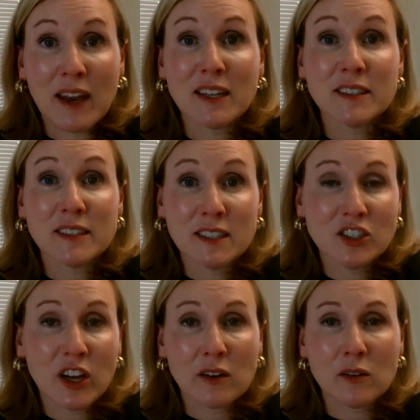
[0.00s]
medicine in
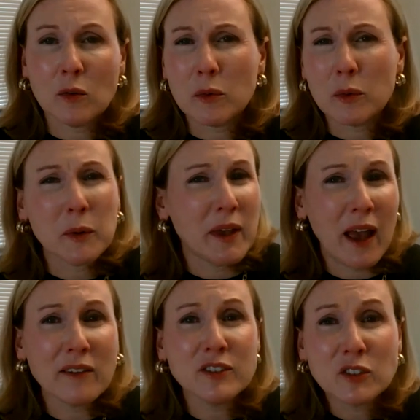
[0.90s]
general where we
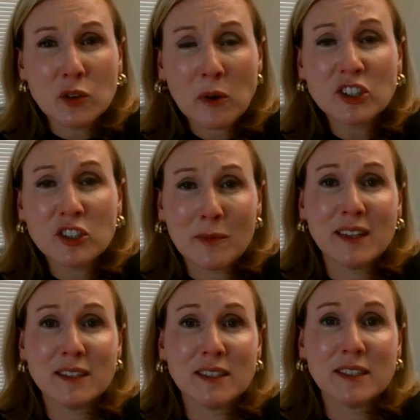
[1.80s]
have so much
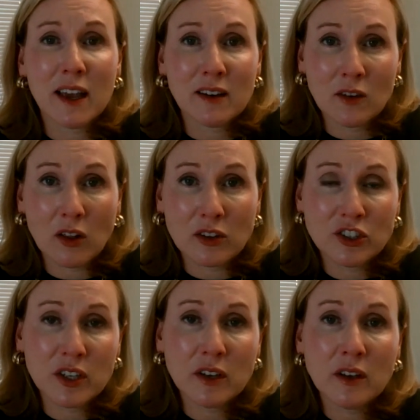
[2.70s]
amazing
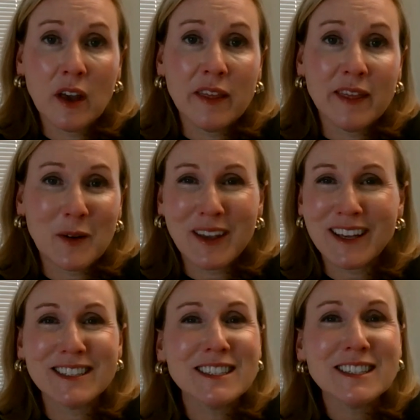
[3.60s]
technology that we
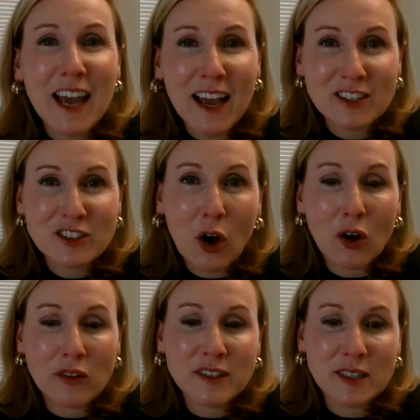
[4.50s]
can detect
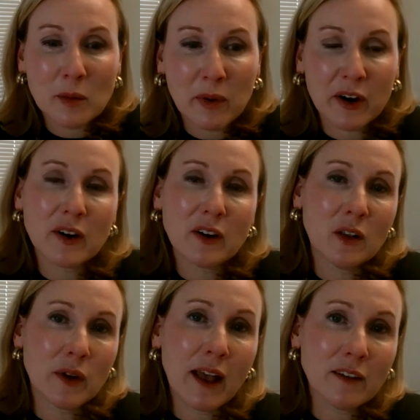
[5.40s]
all this aberrant
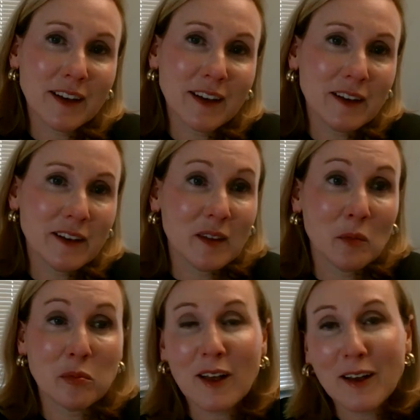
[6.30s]
clonality in the
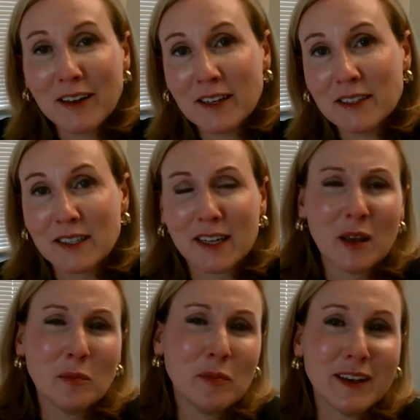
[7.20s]
blood, and it
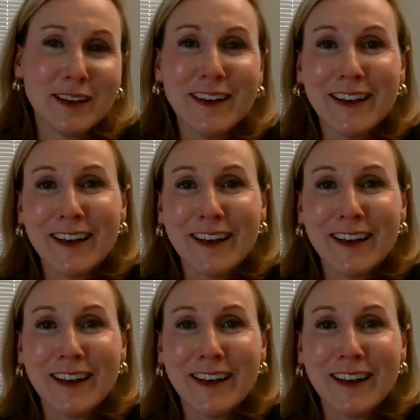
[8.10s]
can be